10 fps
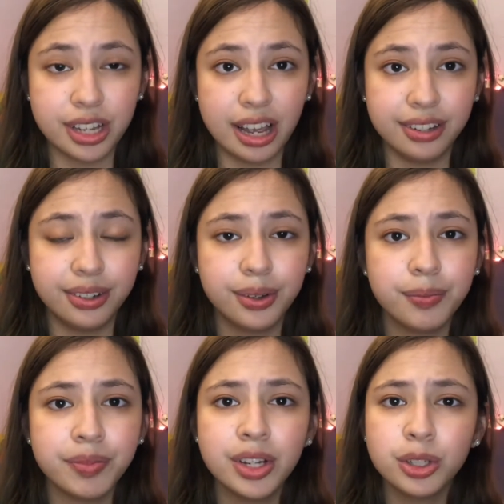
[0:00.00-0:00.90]
And
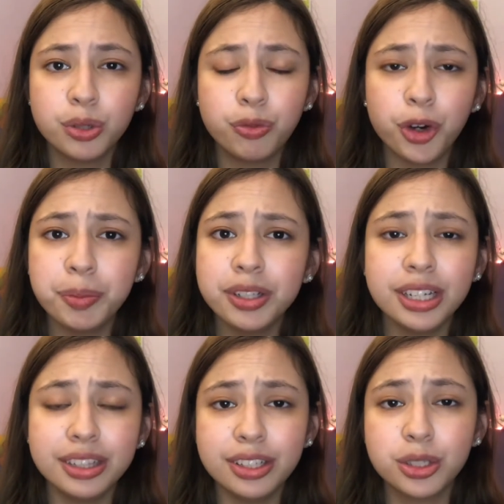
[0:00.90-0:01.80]
to
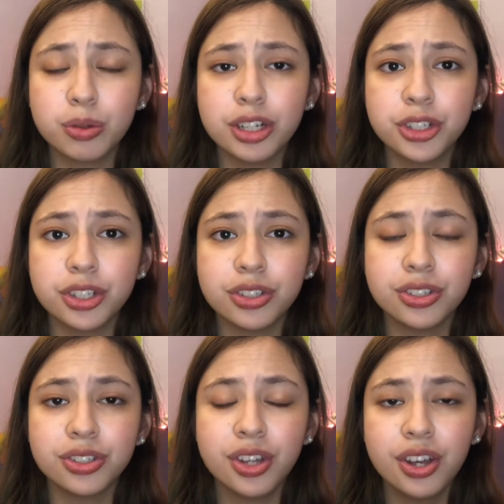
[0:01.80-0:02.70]
formulate these
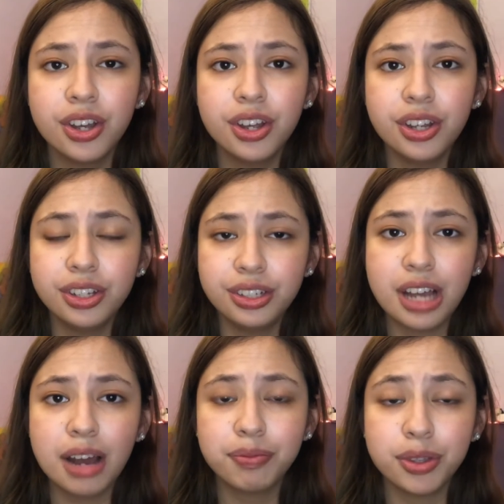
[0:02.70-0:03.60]
questions, you
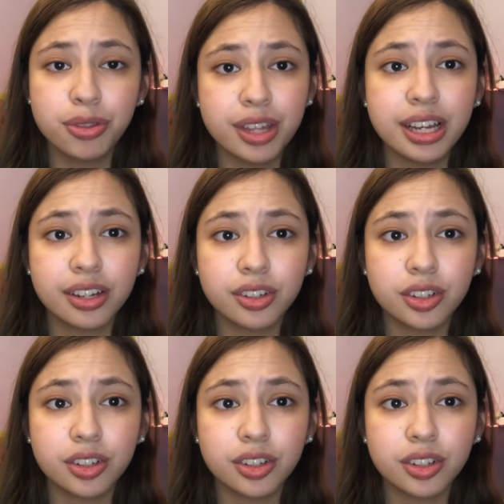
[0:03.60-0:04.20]
have to think